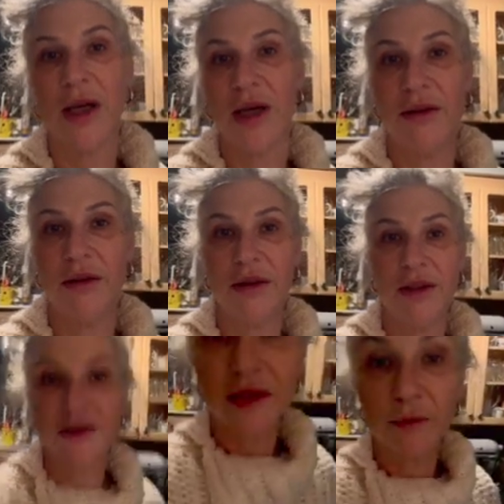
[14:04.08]
other
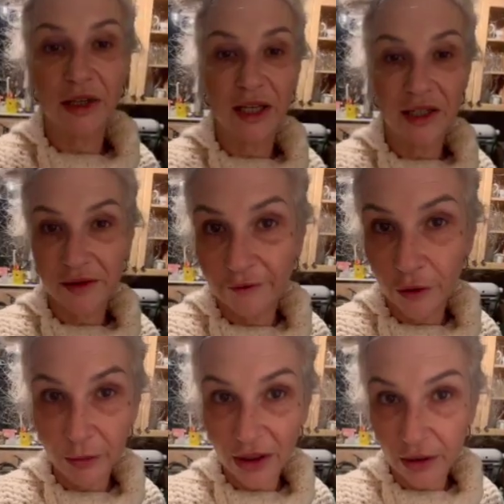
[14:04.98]
than somebody has a
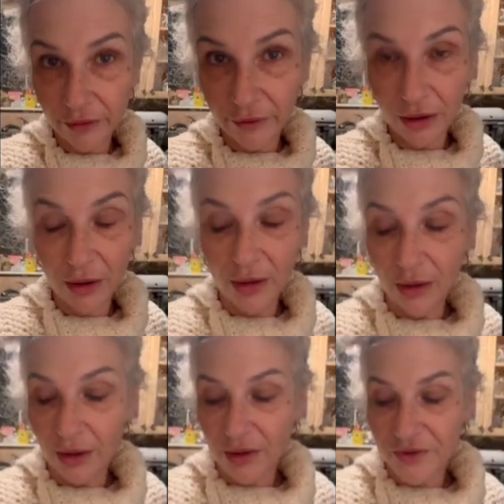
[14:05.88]
phobia of it.
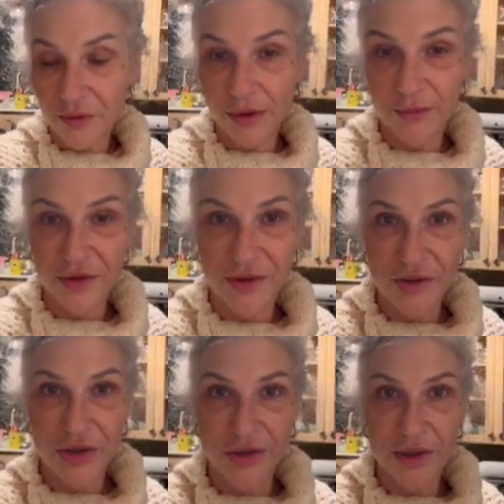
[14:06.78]
Sorry, I'm just
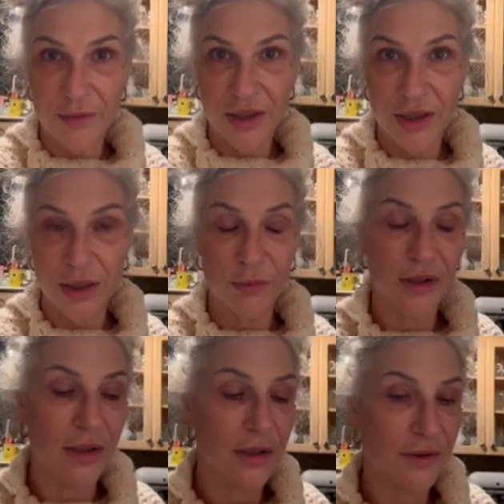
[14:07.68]
adjusting my camera
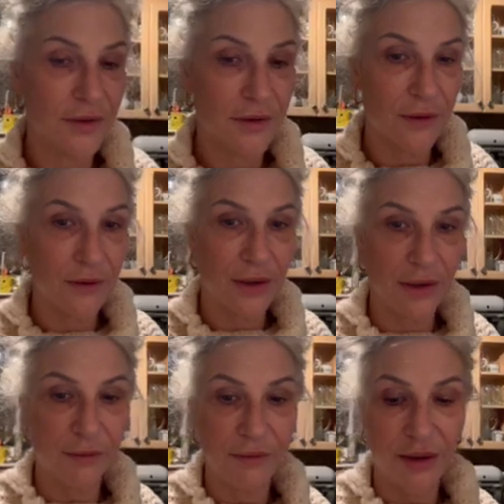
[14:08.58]
here so
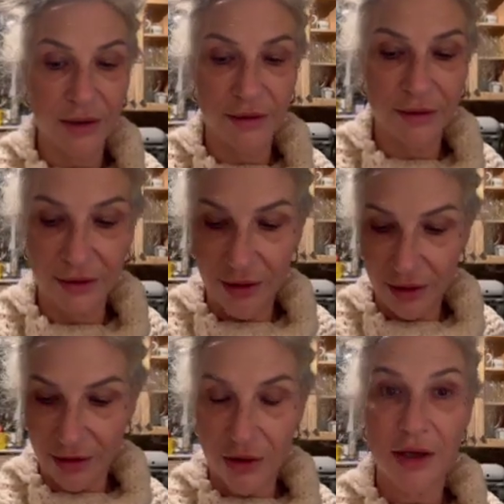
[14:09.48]
that we can
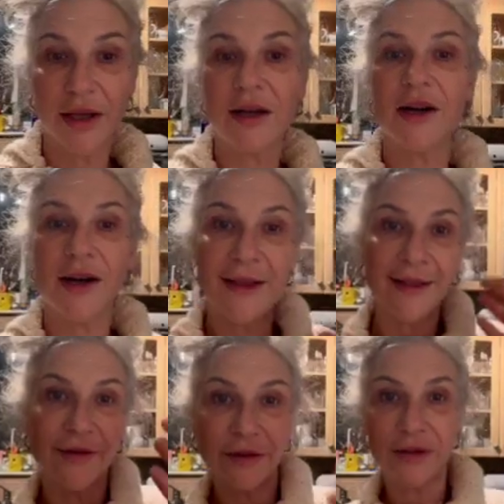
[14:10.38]
talk at eye
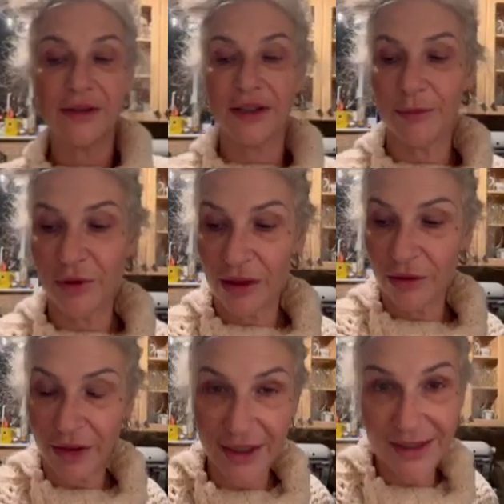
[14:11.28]
level and I'm not
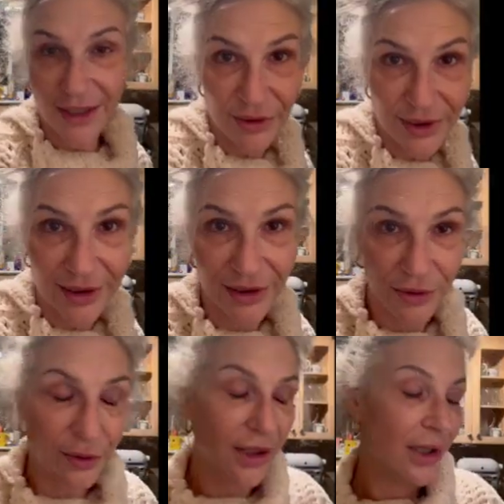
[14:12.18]
looking down at
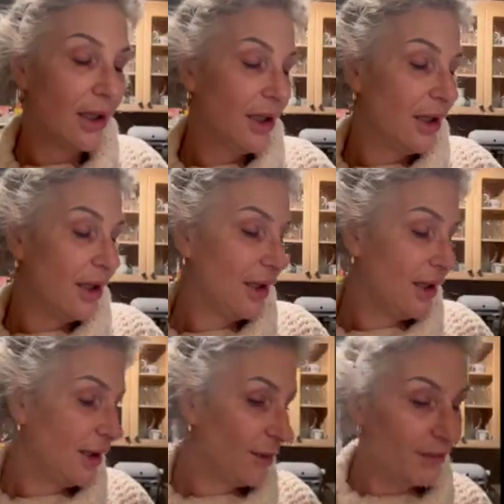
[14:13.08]
you.
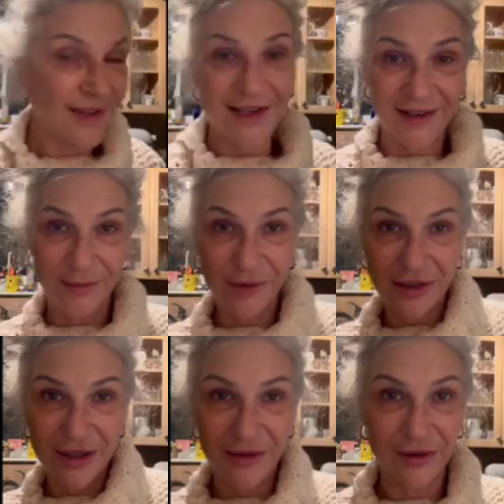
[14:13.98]
Yeah, I'm gonna
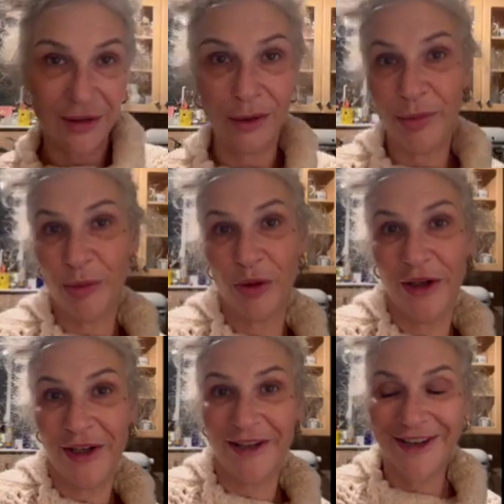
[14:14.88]
have a little bit more
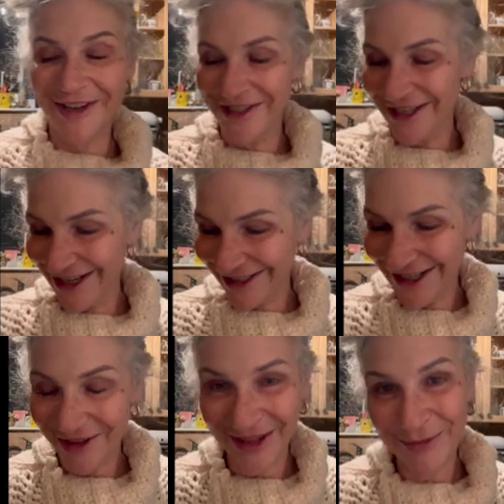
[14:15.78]
eye contact
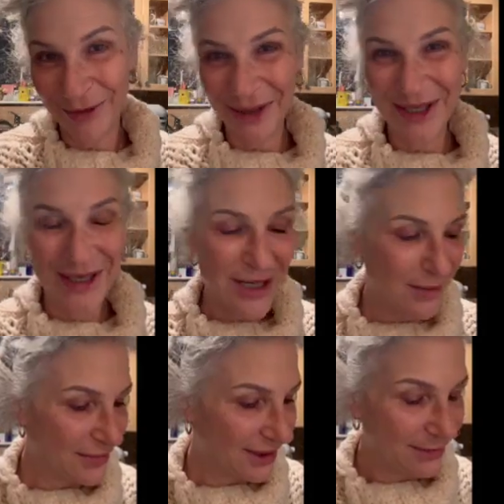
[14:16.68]
now that I'm looking
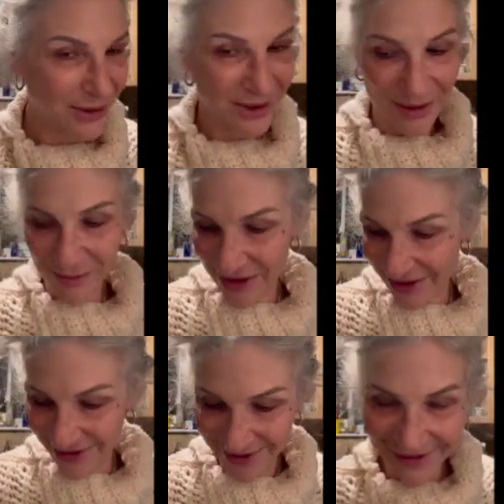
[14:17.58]
up and I'm cooking my
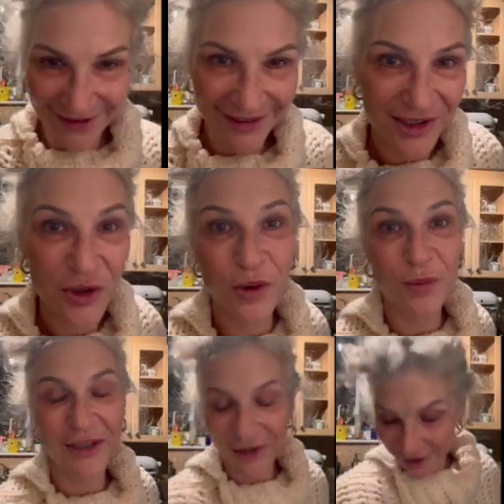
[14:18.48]
soup here.